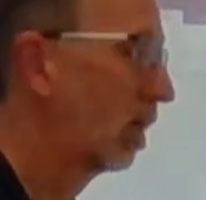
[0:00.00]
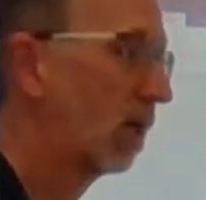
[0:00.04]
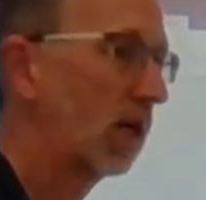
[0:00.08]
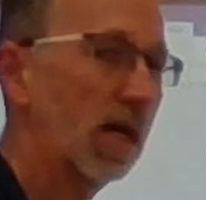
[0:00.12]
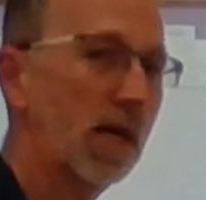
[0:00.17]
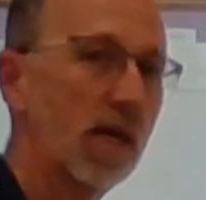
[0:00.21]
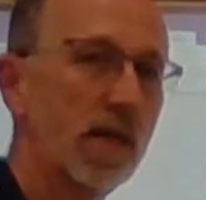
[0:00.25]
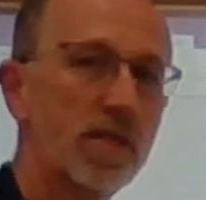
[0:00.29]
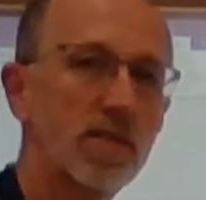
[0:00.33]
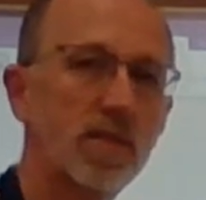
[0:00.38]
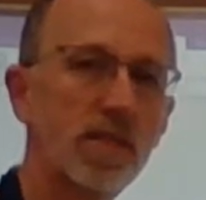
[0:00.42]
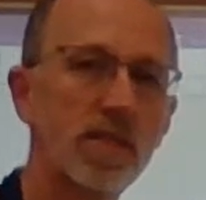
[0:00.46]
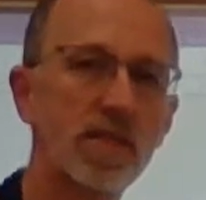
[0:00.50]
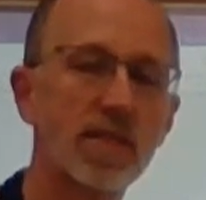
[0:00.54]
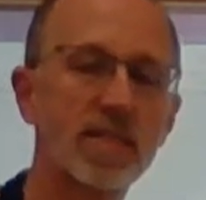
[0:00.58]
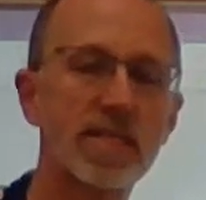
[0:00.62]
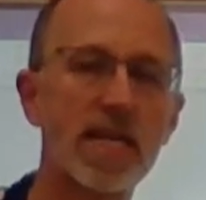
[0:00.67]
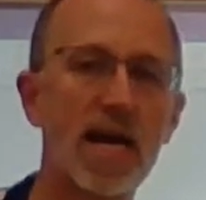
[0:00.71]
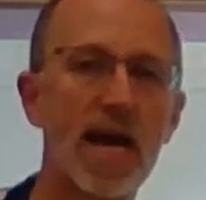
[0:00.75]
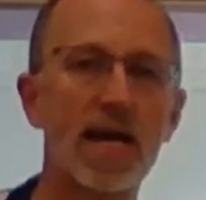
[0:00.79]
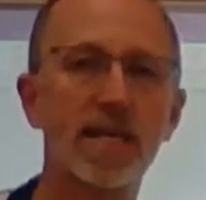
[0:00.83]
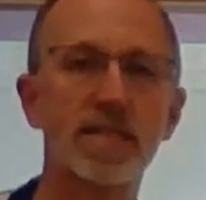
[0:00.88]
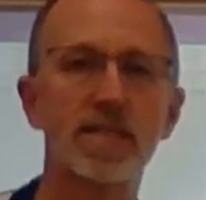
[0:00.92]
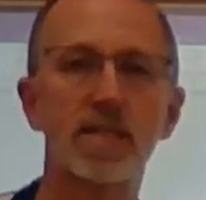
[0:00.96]
to this
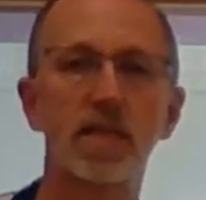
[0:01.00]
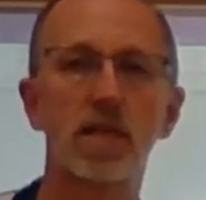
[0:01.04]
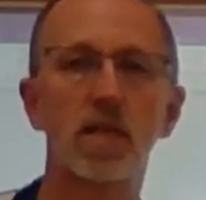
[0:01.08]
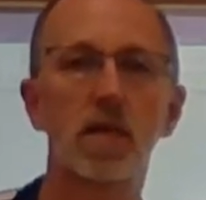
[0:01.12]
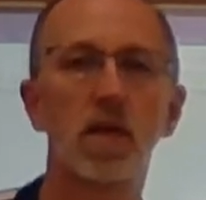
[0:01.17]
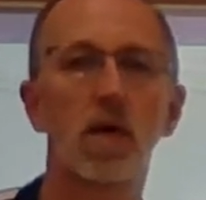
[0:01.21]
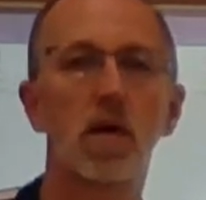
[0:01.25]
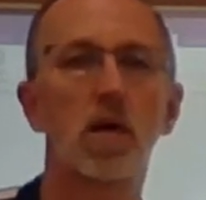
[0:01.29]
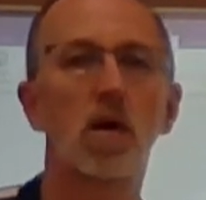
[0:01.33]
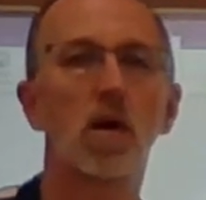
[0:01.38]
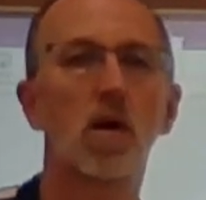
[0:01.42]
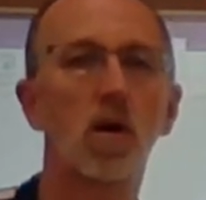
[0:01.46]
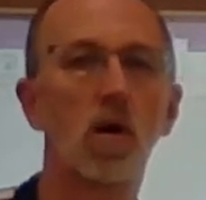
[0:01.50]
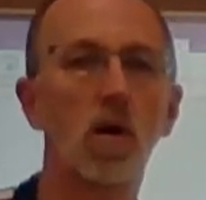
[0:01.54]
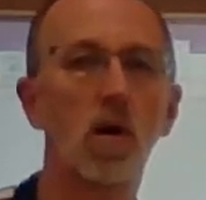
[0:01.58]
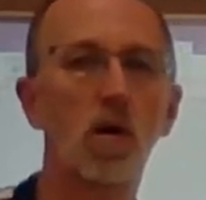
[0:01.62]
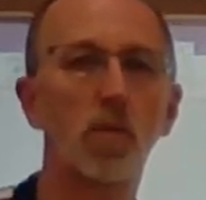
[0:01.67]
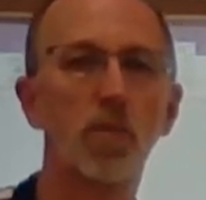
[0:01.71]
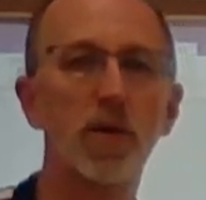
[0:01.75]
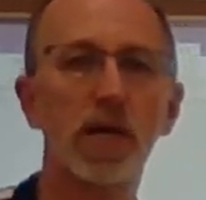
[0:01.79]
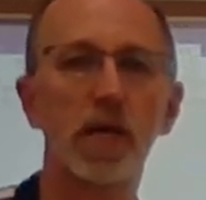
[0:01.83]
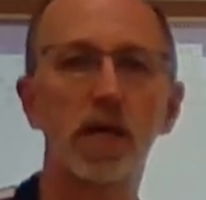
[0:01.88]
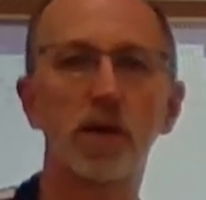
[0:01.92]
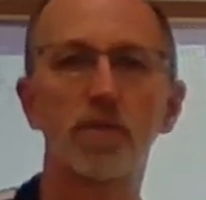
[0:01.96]
acid,
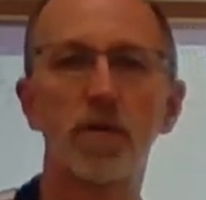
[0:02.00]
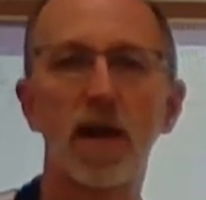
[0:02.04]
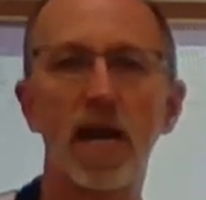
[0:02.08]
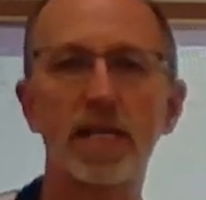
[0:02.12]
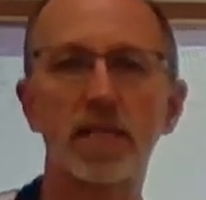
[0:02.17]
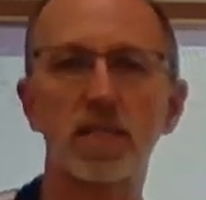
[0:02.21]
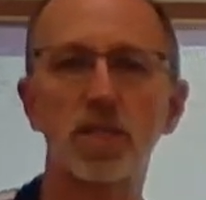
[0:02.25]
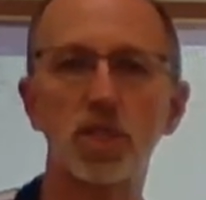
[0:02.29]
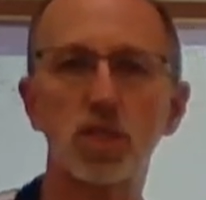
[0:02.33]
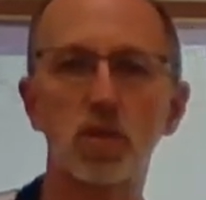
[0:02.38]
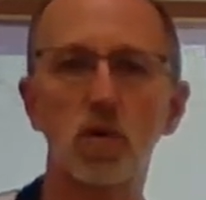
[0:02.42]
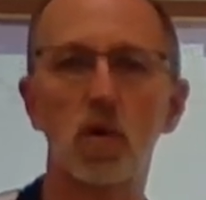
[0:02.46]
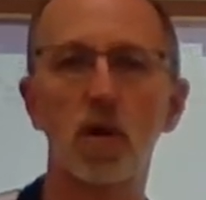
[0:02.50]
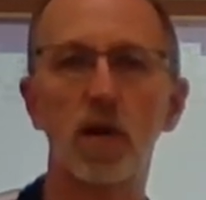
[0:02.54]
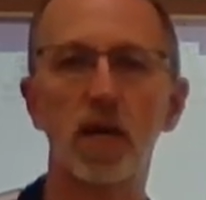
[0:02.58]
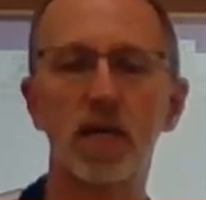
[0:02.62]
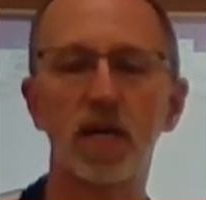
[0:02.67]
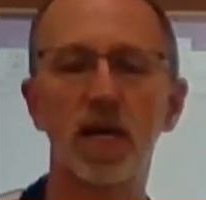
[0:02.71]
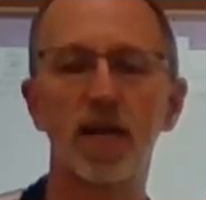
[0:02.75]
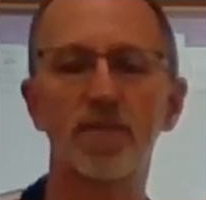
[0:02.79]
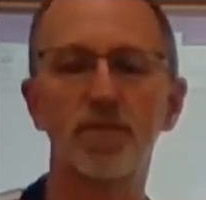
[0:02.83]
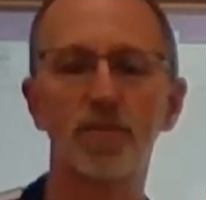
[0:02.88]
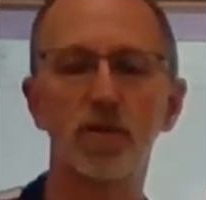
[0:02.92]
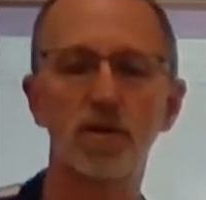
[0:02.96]
or we could write the
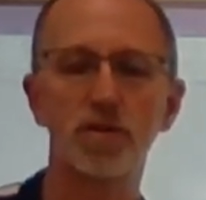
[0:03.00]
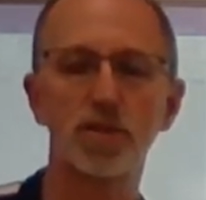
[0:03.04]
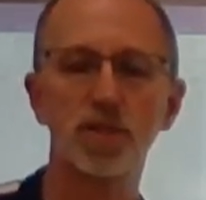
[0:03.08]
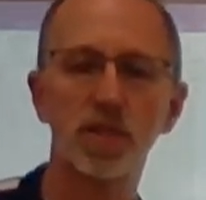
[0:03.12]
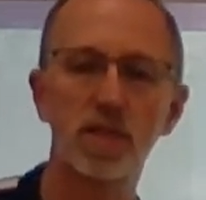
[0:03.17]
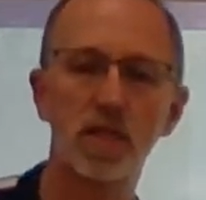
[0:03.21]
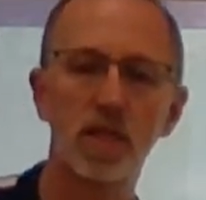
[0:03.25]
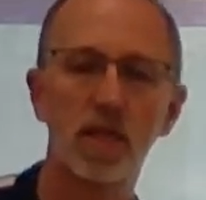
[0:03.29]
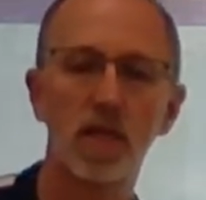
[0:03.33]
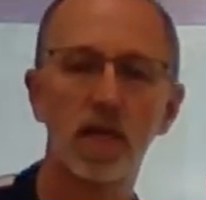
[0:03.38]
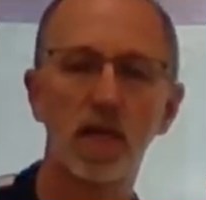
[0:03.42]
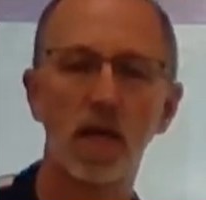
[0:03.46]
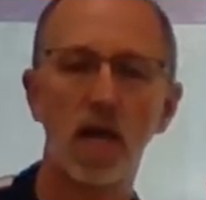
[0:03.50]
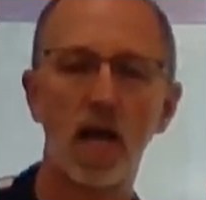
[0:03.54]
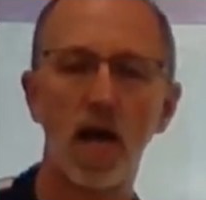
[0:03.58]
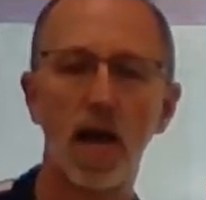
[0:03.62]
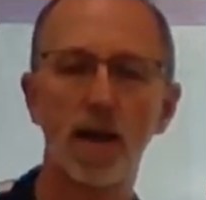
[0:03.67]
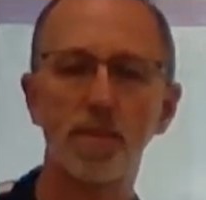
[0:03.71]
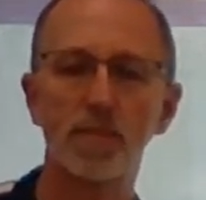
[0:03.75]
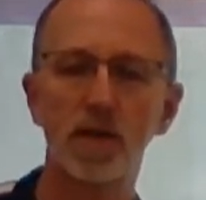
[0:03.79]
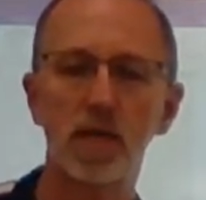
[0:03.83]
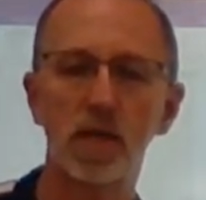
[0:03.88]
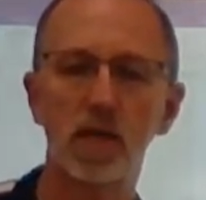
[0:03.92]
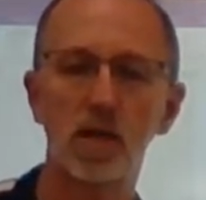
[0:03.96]
shortcut version.
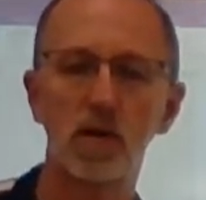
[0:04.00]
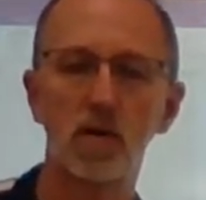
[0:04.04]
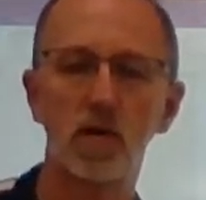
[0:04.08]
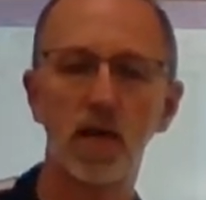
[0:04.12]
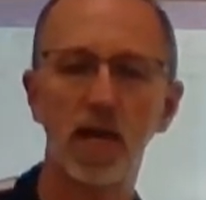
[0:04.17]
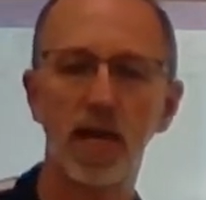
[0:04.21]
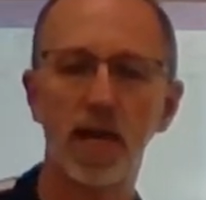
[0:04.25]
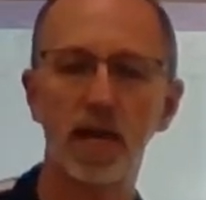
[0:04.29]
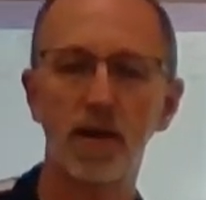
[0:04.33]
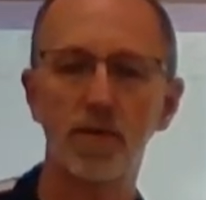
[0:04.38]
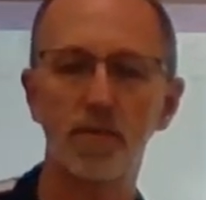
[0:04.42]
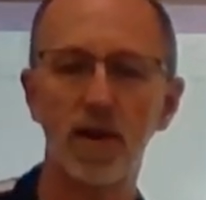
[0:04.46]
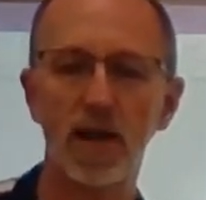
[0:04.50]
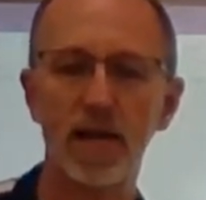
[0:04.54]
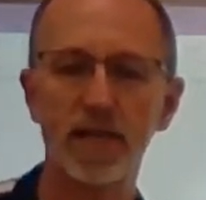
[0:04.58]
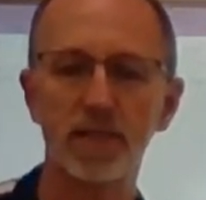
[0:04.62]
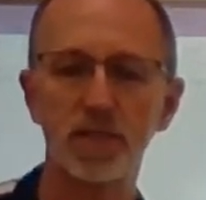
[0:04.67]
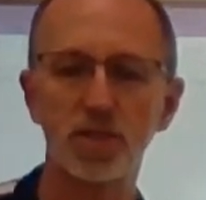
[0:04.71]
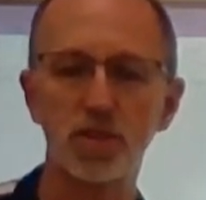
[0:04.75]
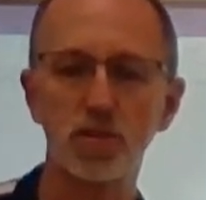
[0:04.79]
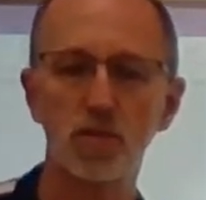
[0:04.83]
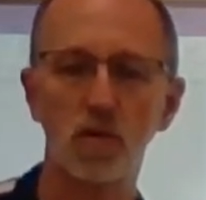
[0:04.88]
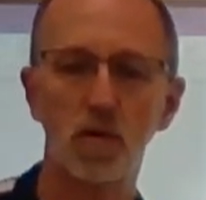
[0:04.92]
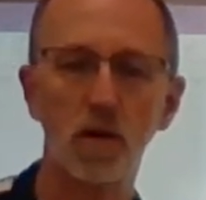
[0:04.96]
I'm going to go ahead and write
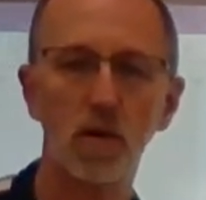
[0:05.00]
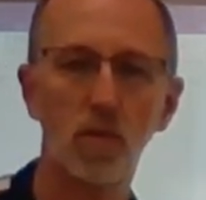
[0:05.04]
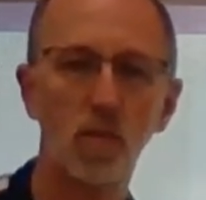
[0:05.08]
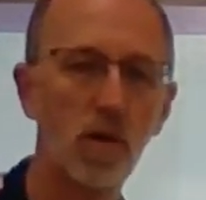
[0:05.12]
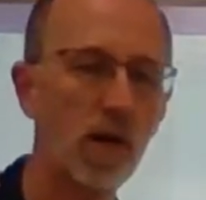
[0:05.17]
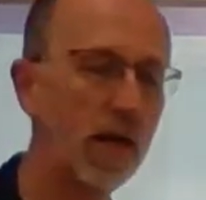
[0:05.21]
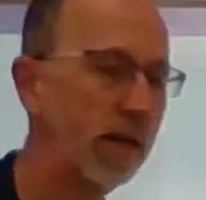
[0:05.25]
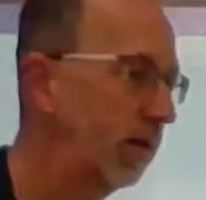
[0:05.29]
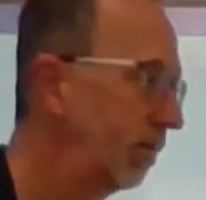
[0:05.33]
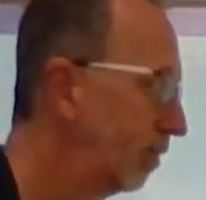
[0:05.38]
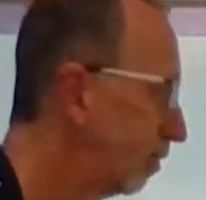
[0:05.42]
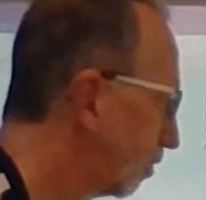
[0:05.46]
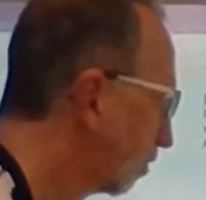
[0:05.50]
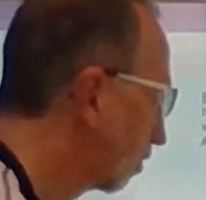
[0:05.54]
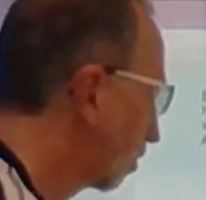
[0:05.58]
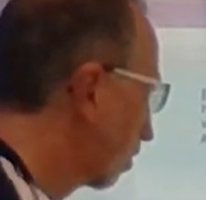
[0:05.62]
the short one.